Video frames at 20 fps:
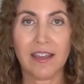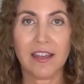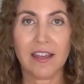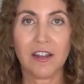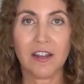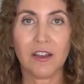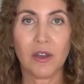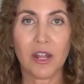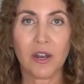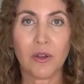in
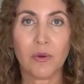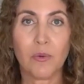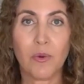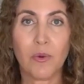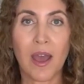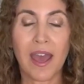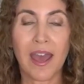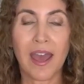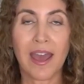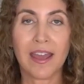a
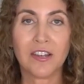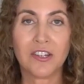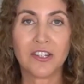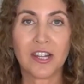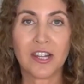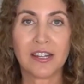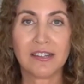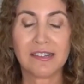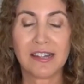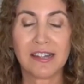way
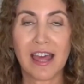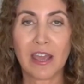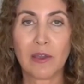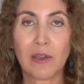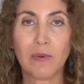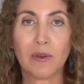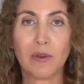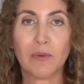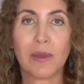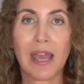just
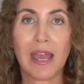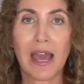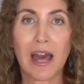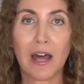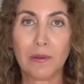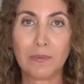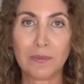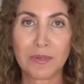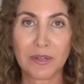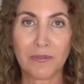like when we
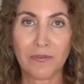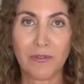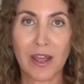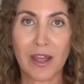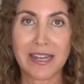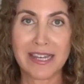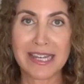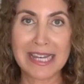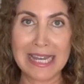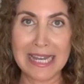helped a
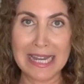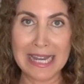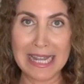friend in